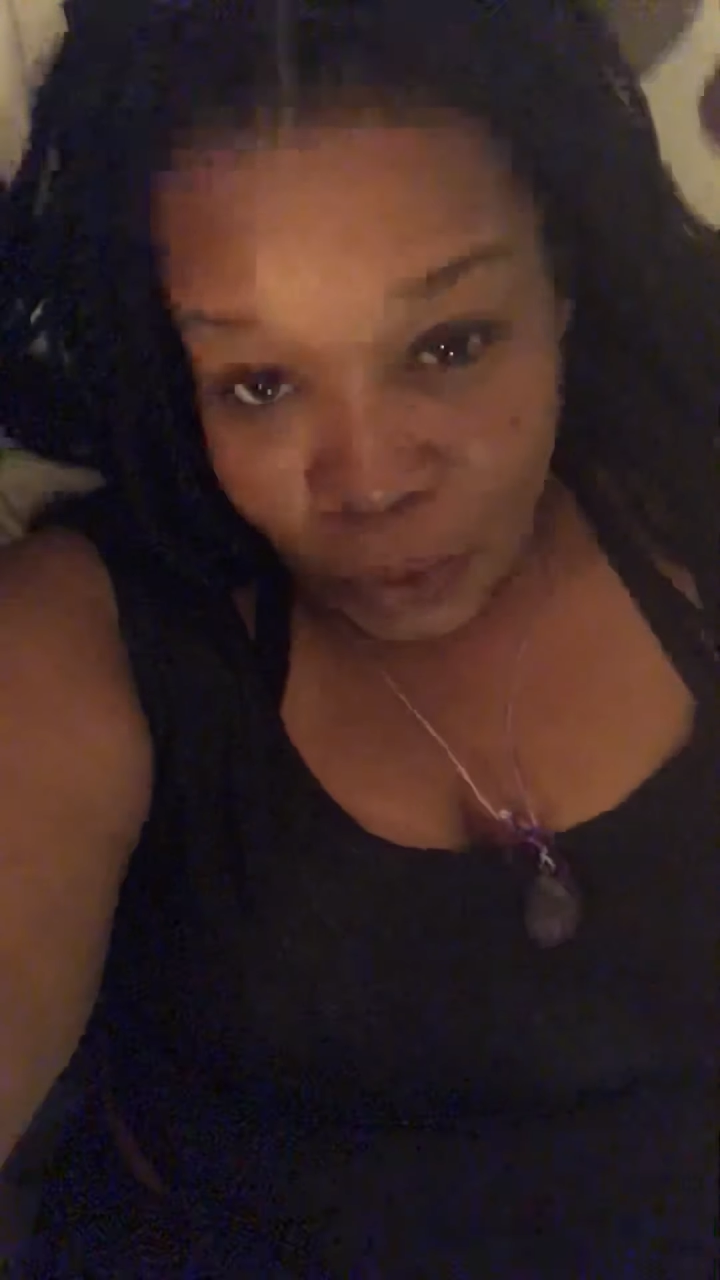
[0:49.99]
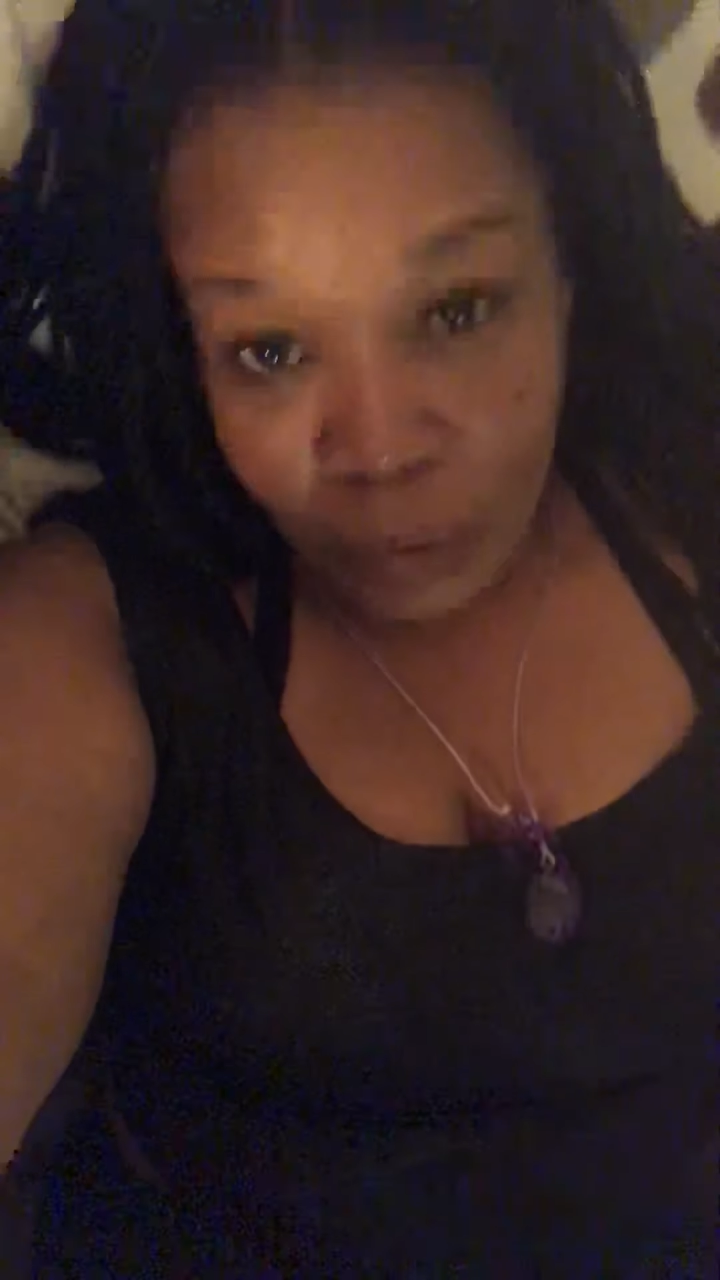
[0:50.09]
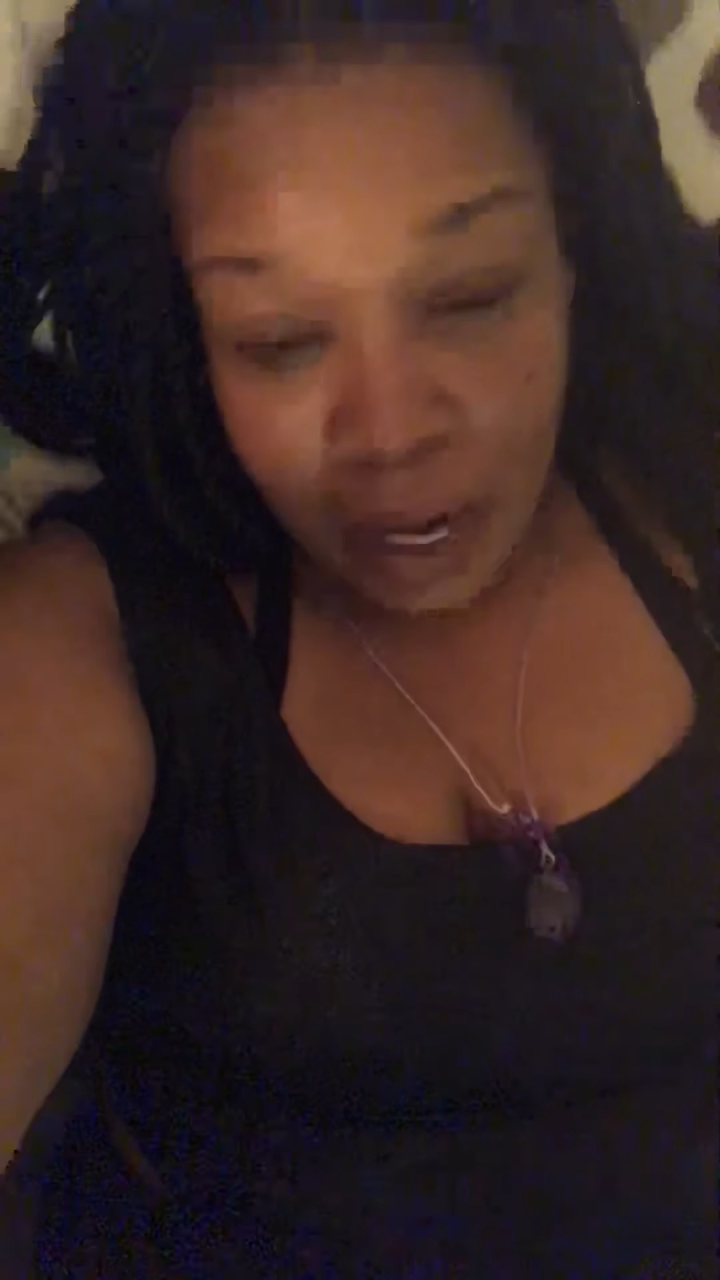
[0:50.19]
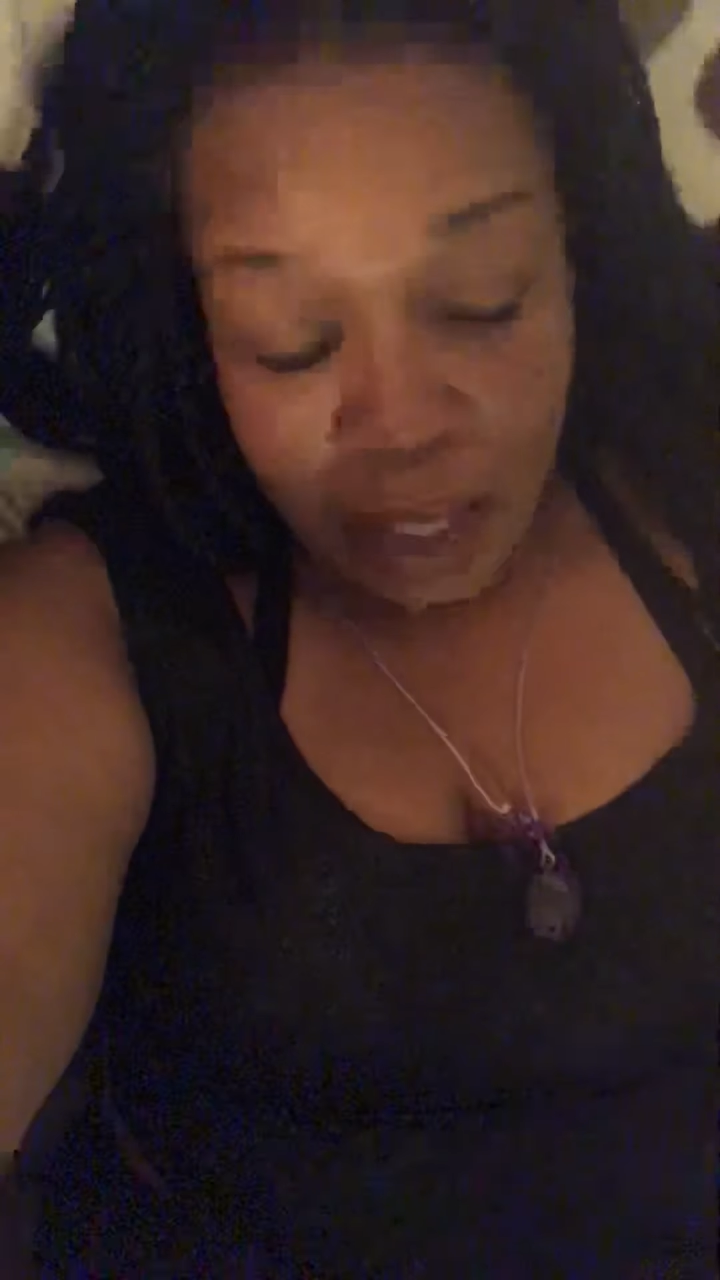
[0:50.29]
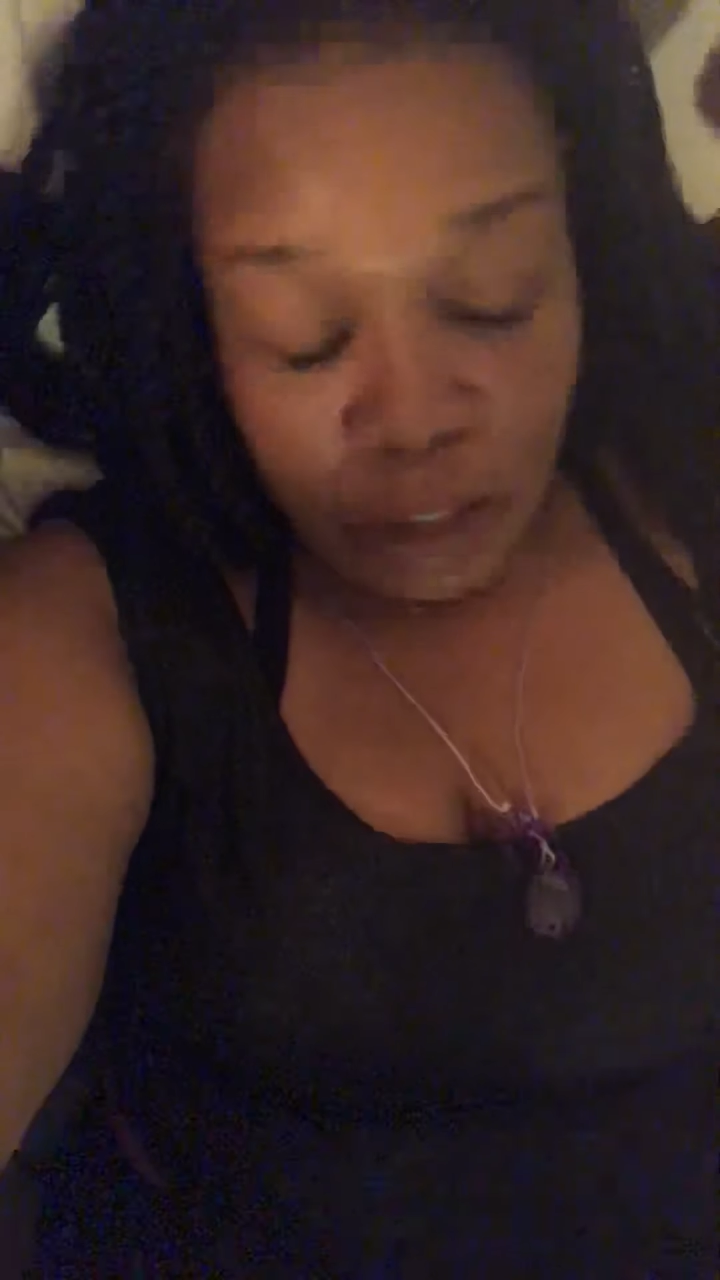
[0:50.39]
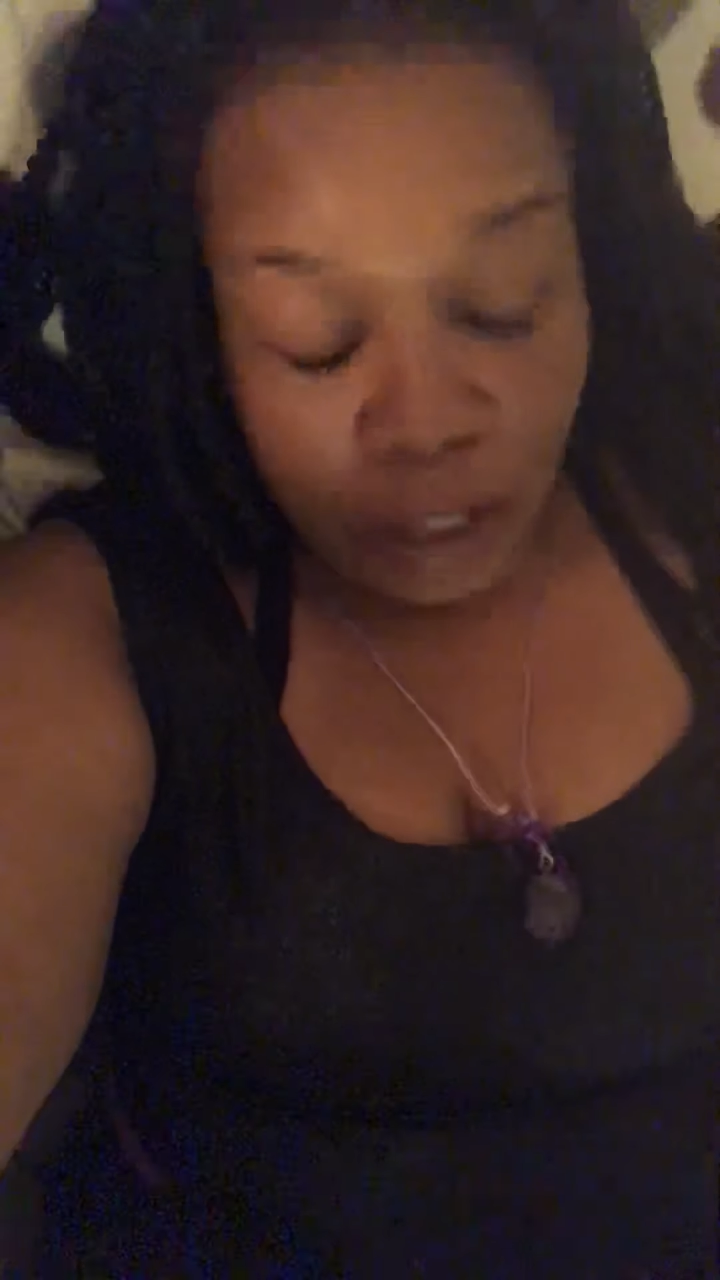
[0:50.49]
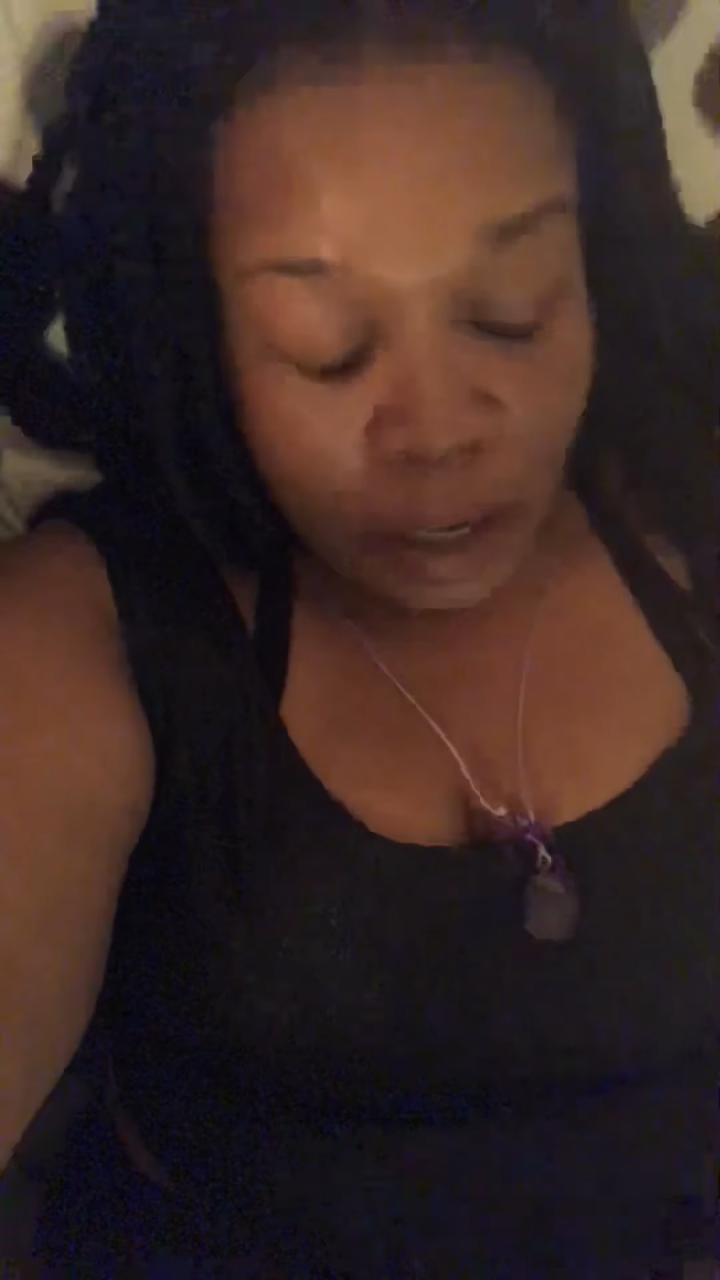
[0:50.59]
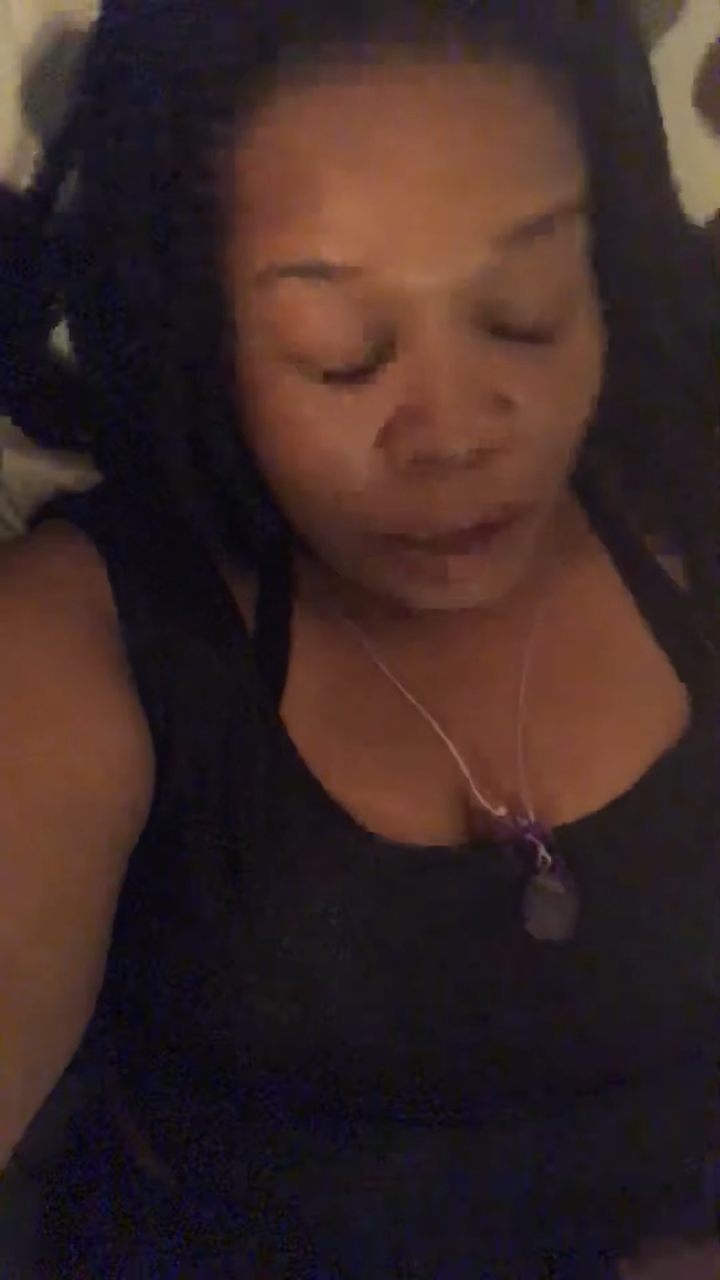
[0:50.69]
what actually